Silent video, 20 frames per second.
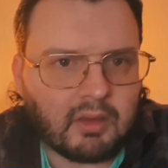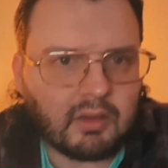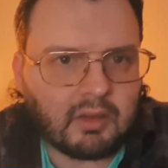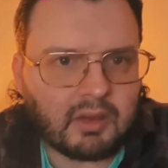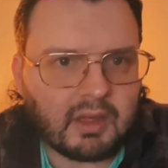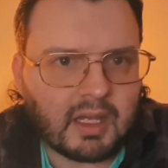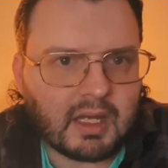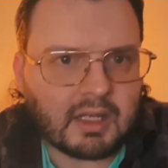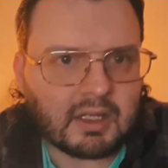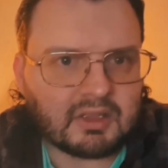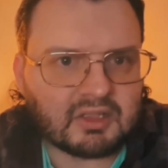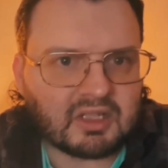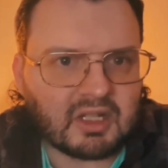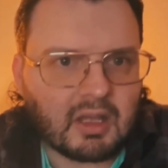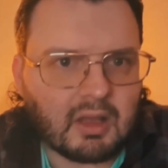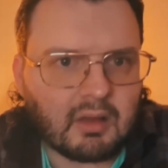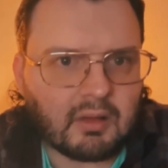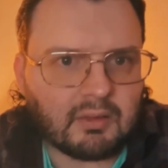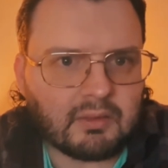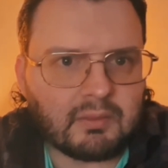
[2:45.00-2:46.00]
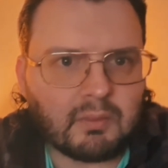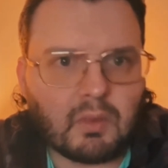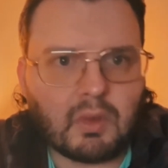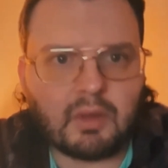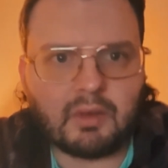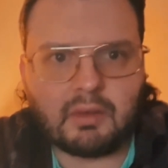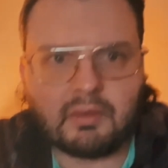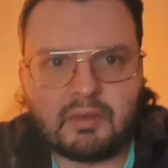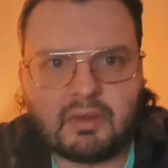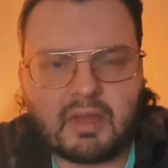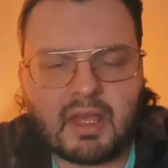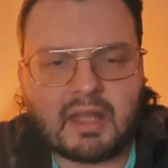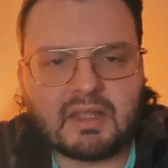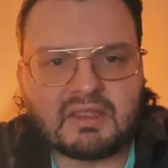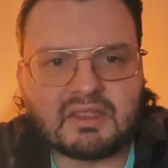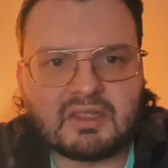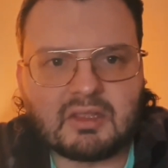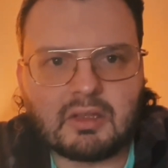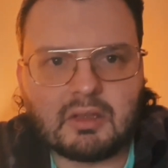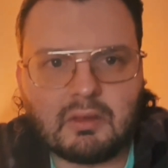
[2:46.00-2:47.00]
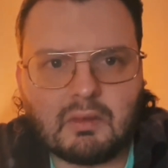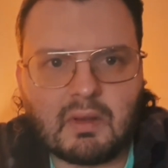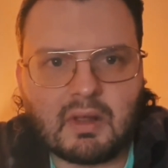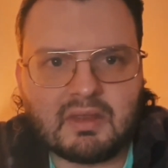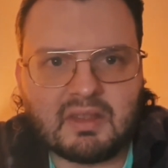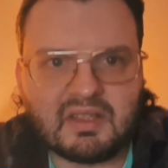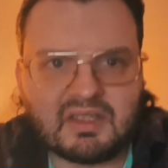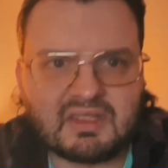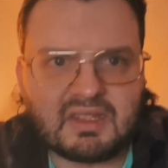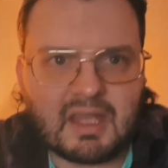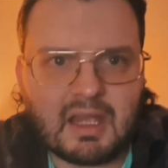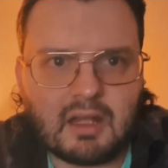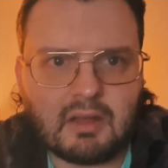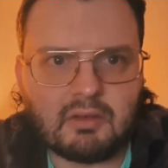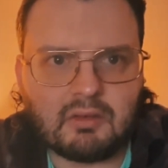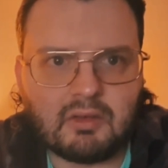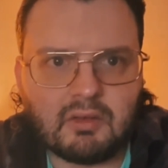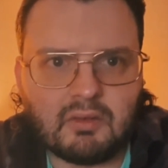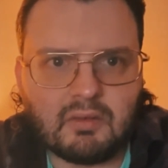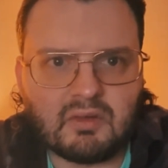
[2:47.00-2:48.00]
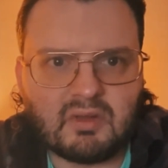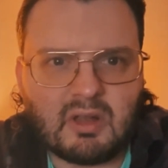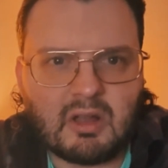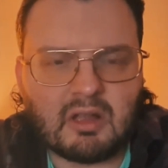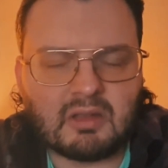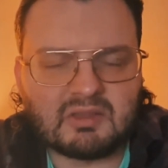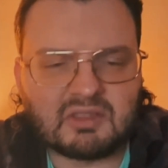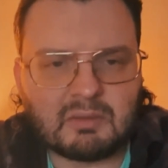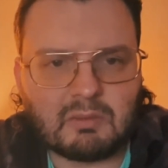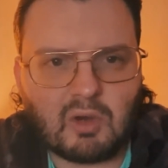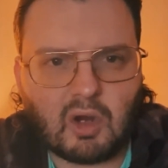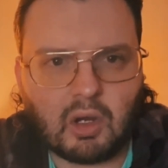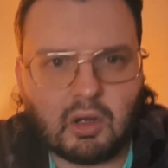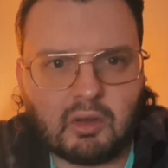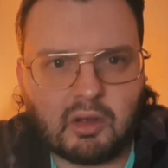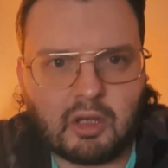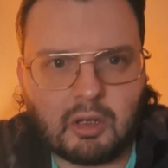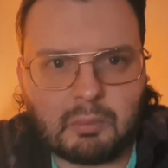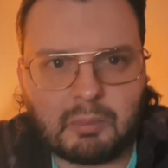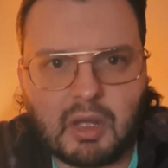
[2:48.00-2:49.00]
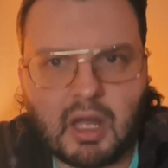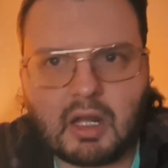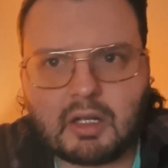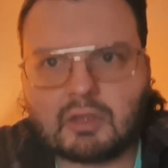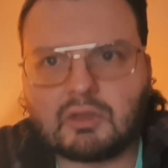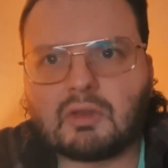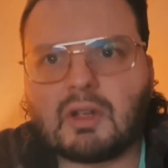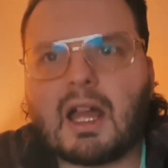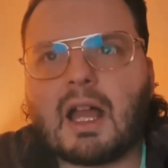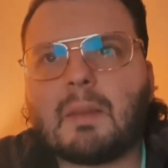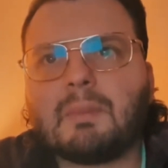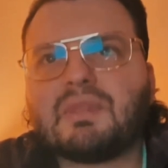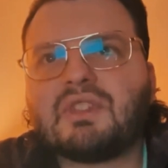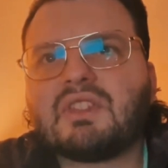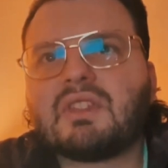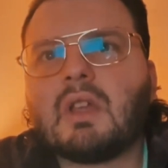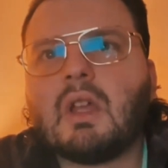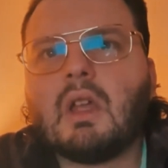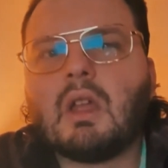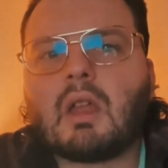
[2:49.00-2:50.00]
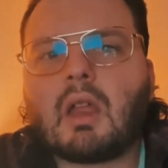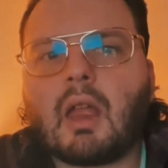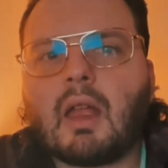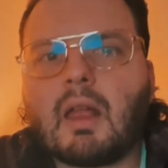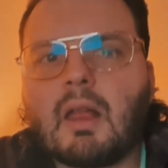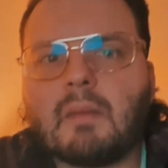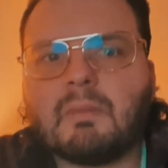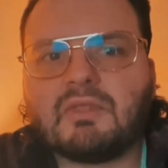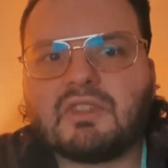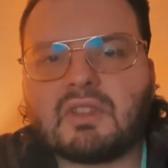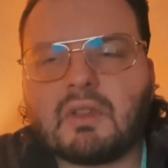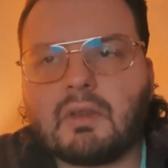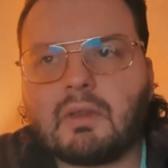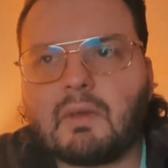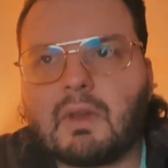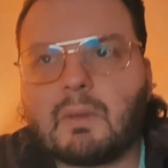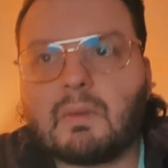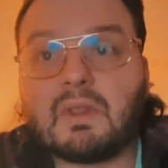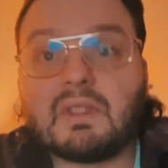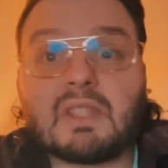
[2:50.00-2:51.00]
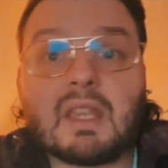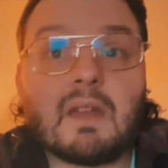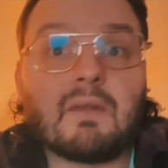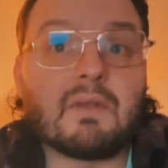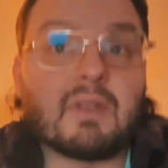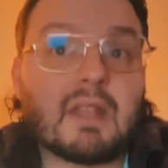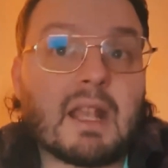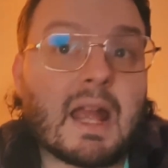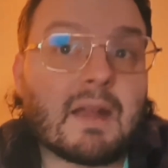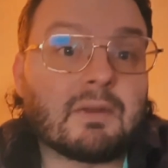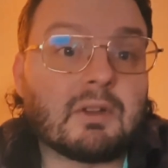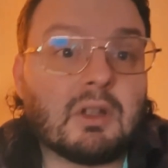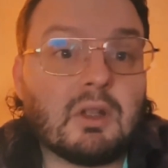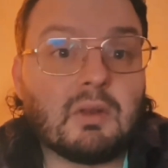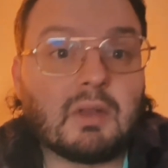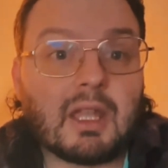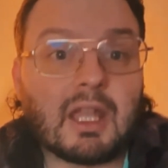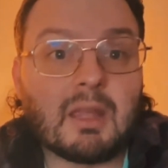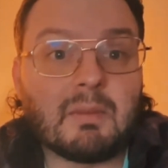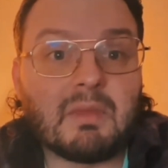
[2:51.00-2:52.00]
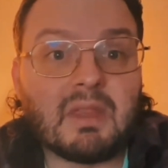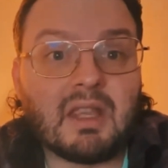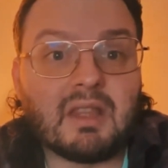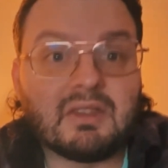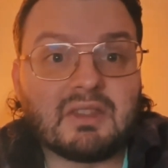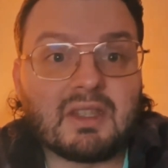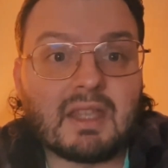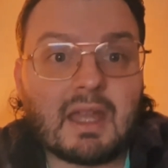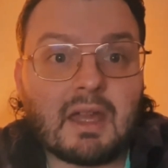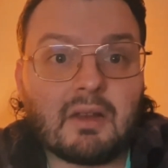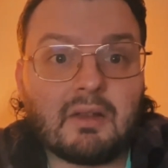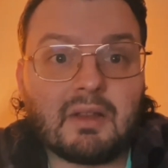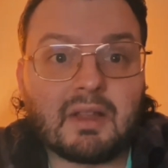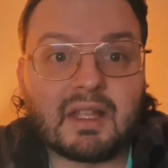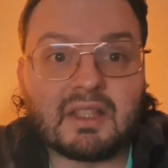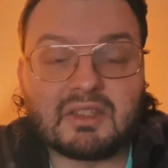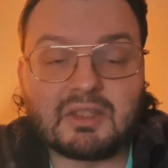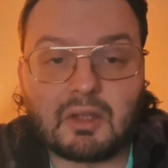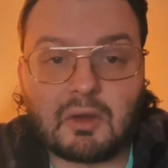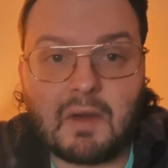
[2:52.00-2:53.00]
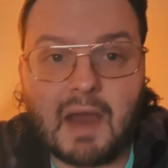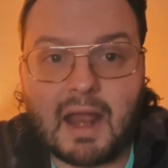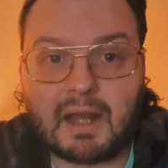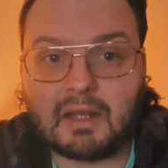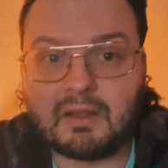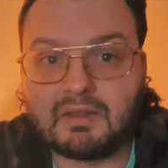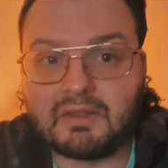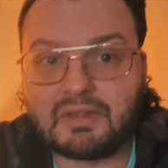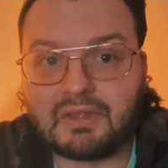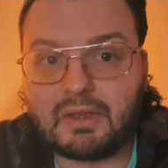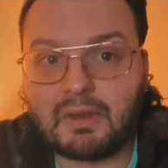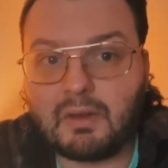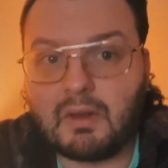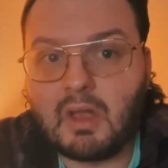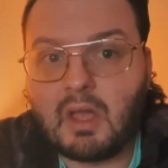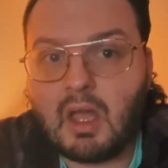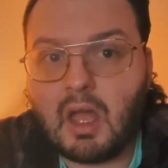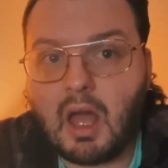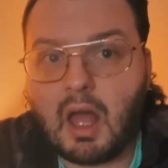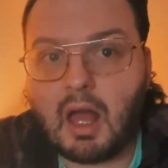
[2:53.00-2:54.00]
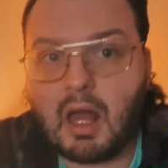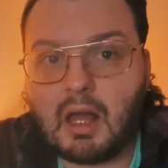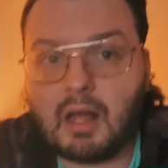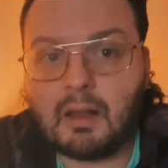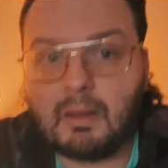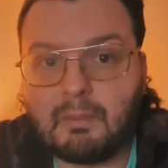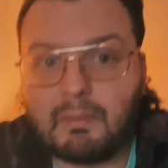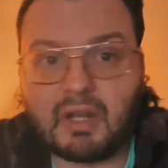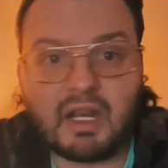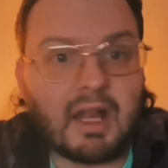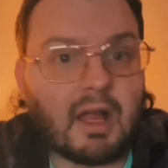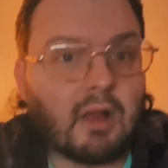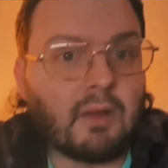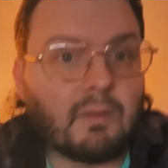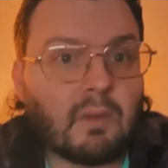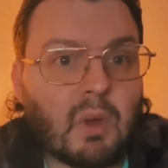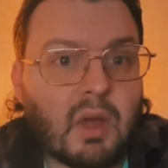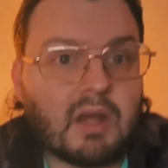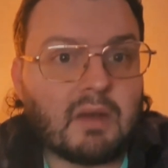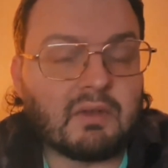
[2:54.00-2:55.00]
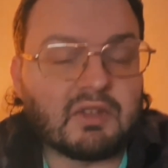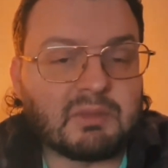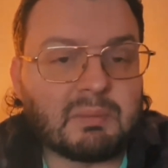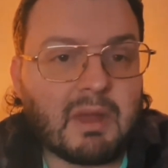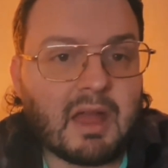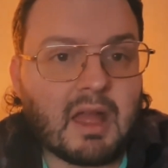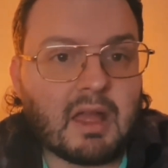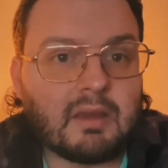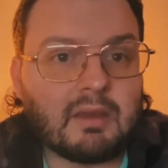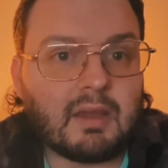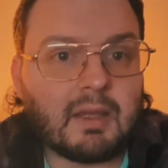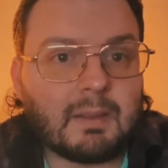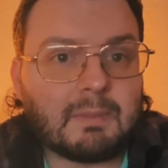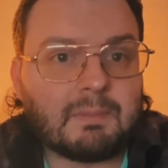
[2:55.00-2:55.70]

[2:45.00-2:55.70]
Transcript: the NHL will tends to on this day do uh, some earlier puck drops. Um, so the Red Wings have an afternoon game in Seattle against the Kraken. So, um, but hell of a way to respond.